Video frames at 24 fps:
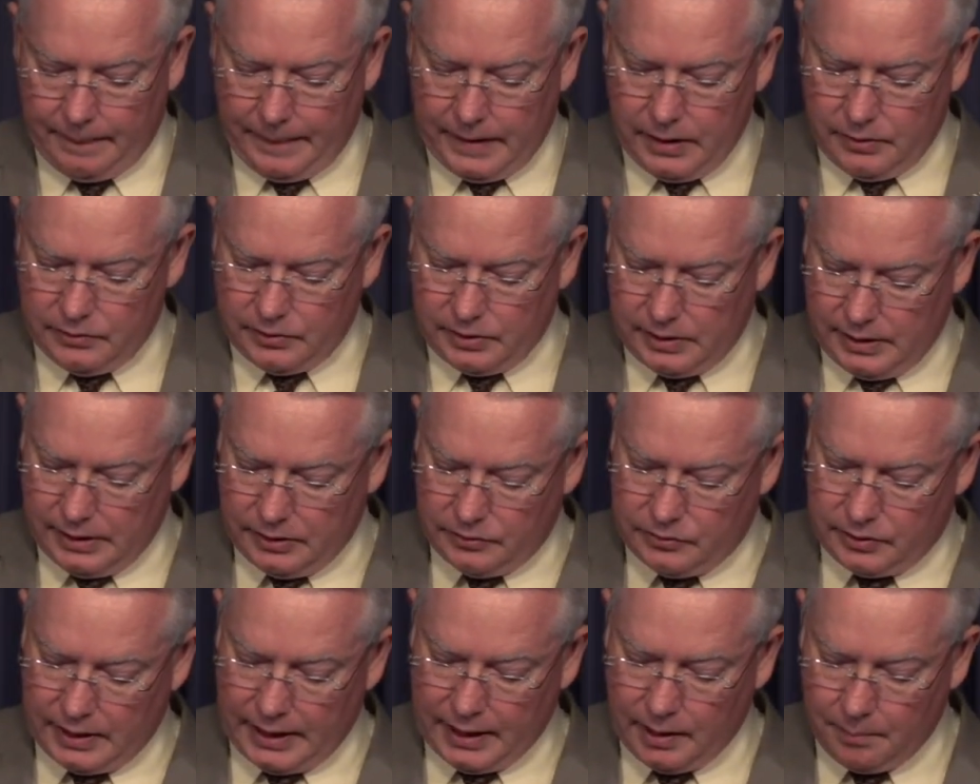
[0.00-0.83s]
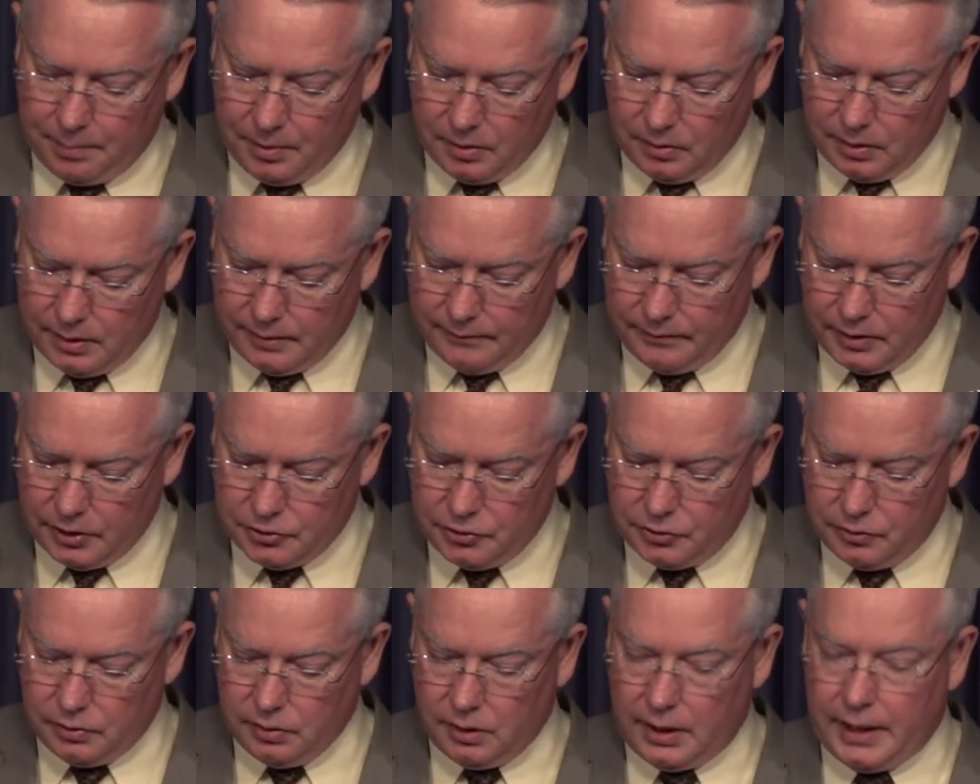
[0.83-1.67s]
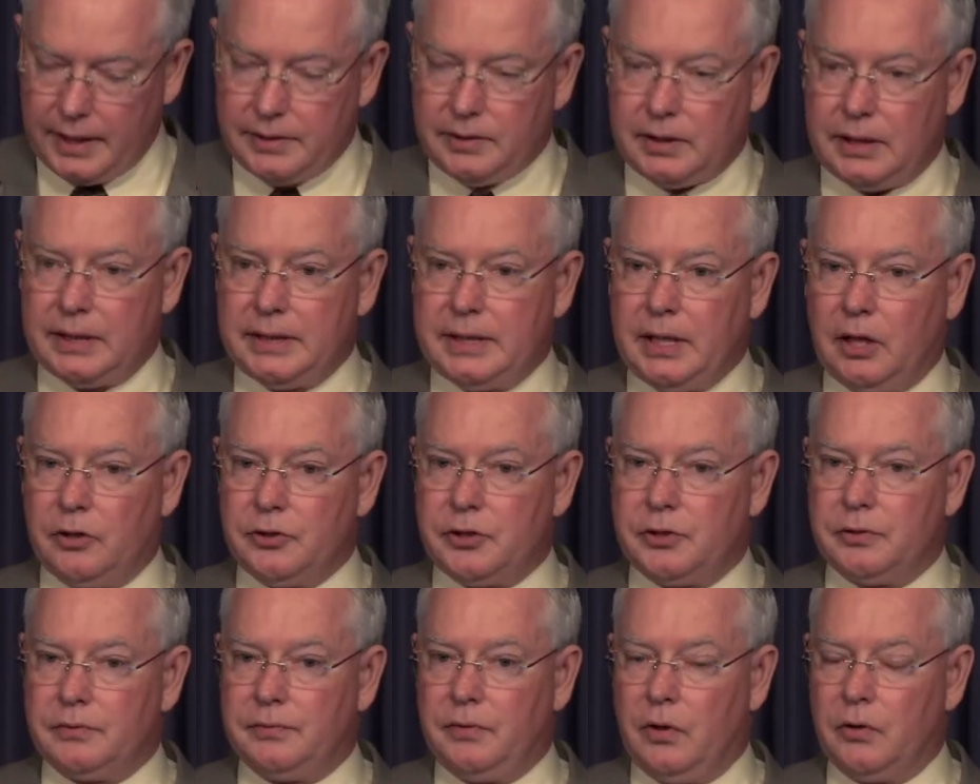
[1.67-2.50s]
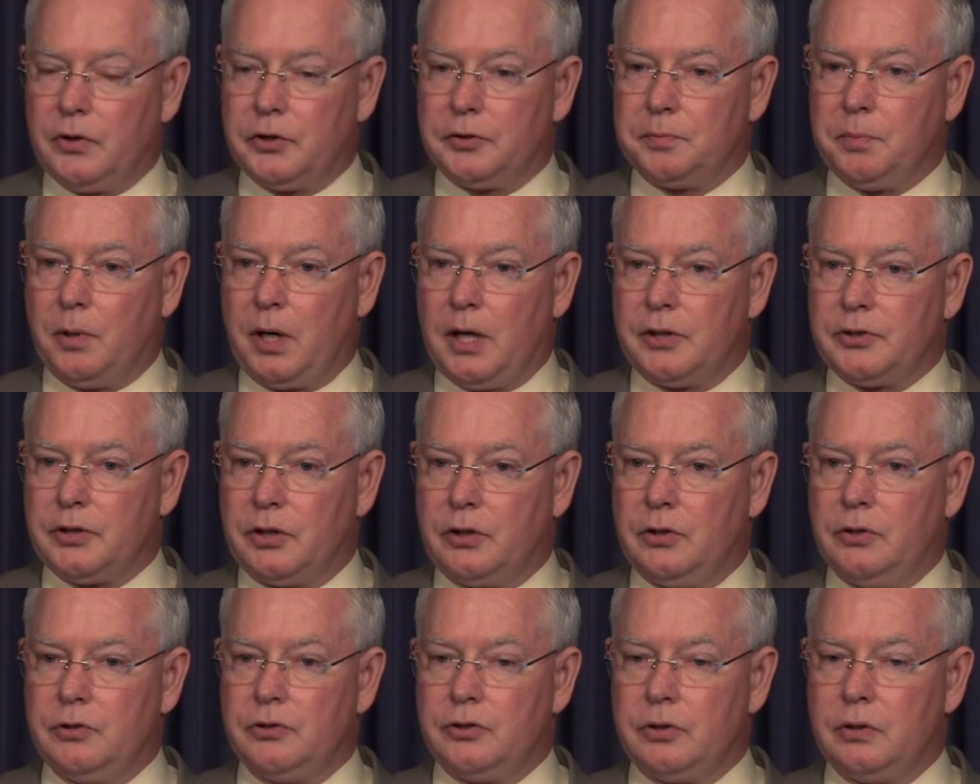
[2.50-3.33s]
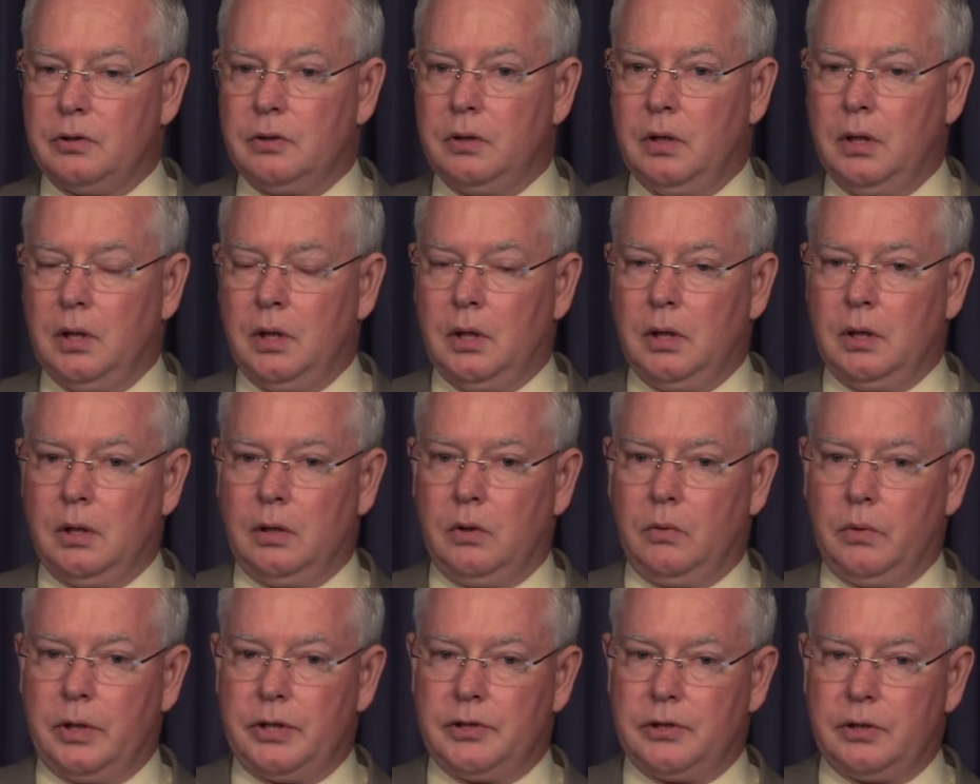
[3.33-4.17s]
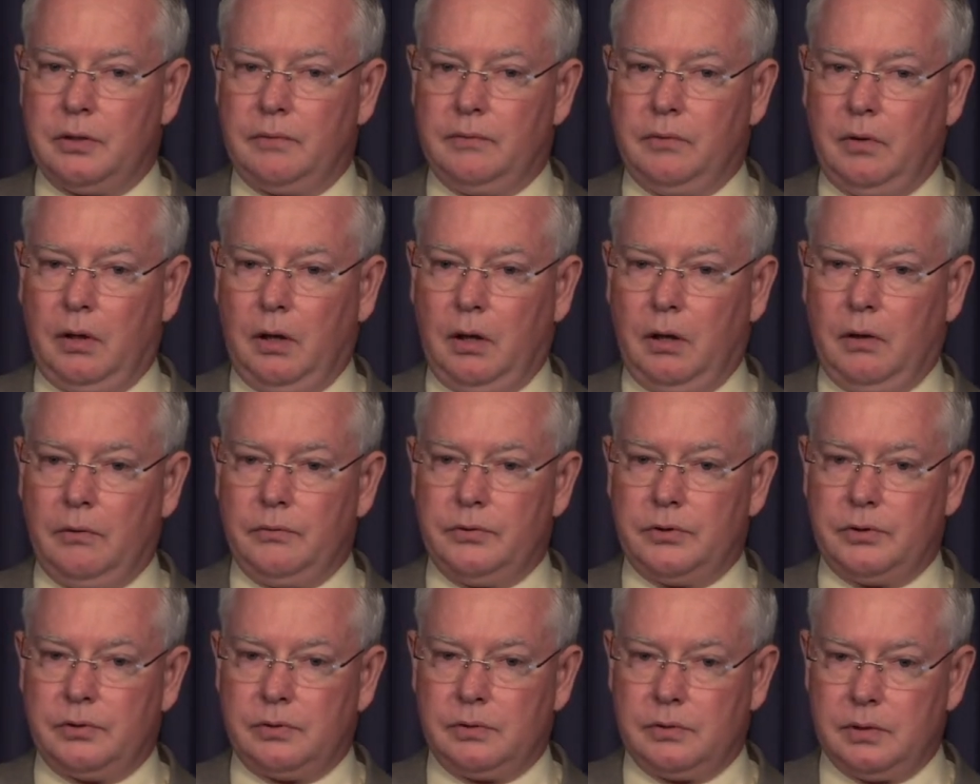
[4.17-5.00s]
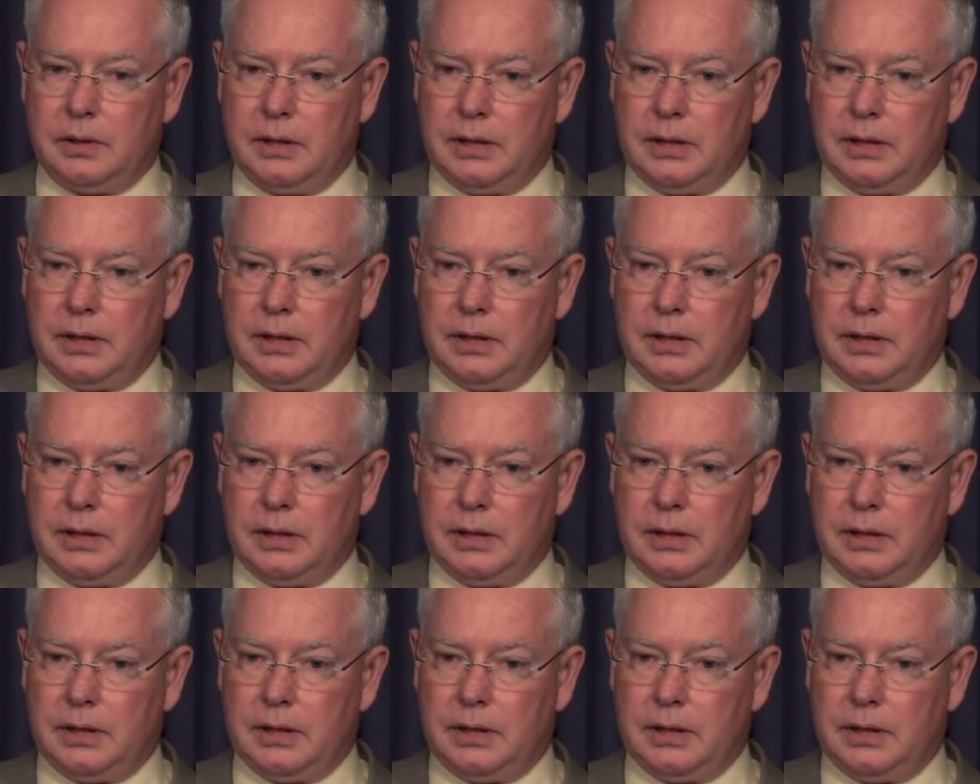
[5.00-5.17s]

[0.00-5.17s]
is an example of us utilizing intelligence-focused prosecution, which involves